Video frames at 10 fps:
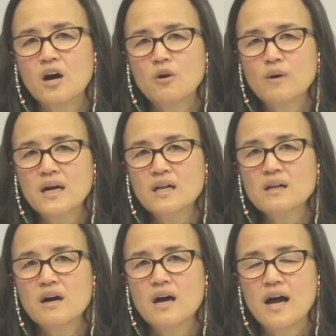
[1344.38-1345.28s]
Well,
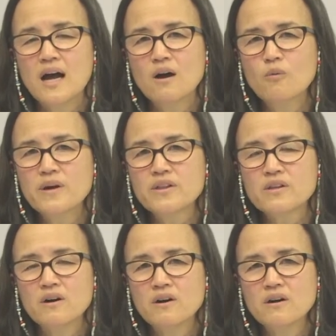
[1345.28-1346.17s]
with
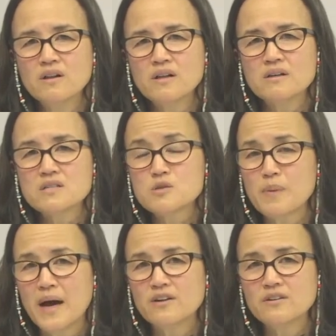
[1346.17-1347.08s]
all
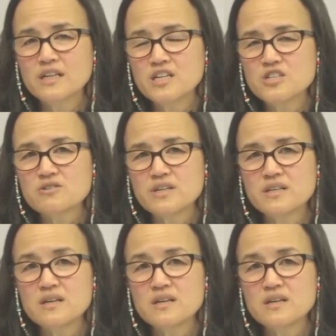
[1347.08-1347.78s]
spinal injury,